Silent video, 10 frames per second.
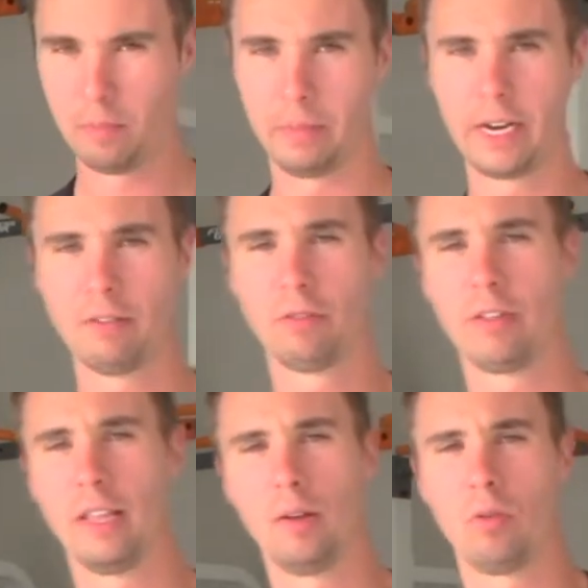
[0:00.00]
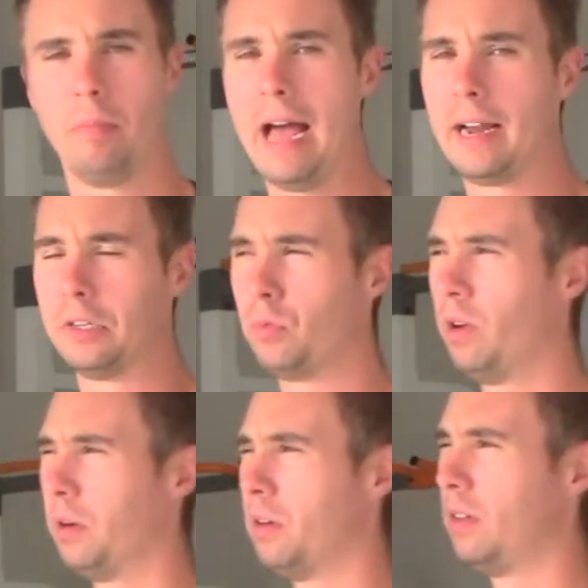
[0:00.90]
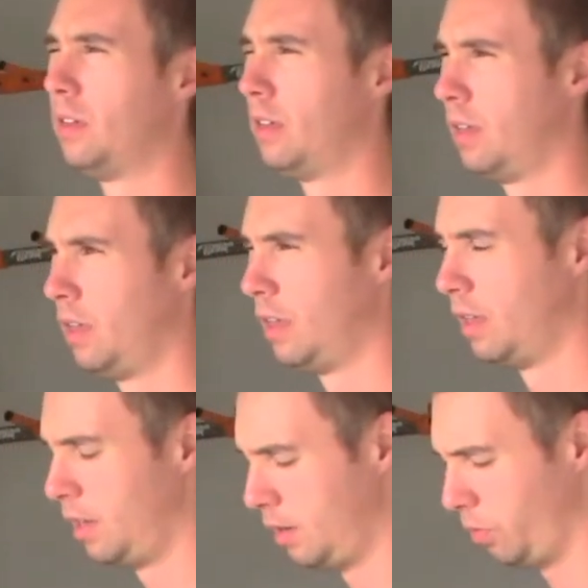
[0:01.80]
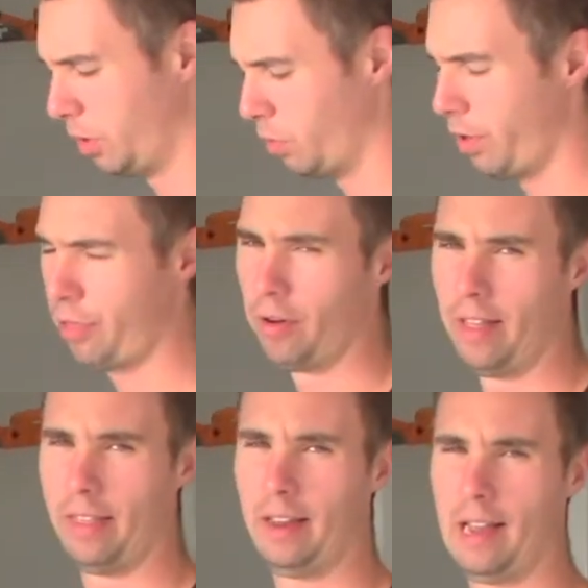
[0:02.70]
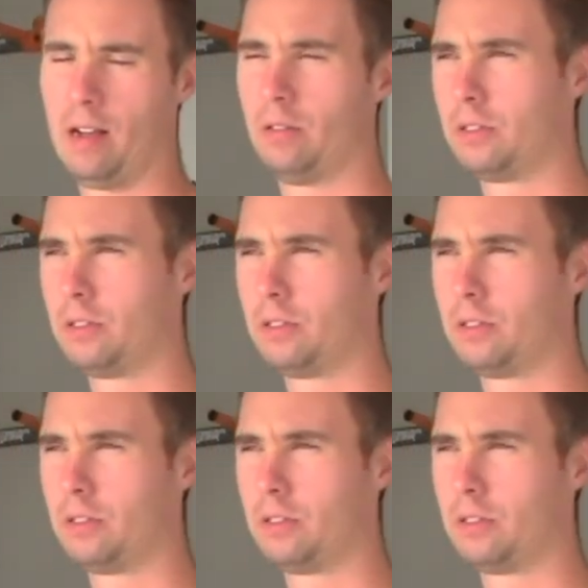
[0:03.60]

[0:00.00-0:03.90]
Careful of that lower back as well. You don't want to throw that thing out.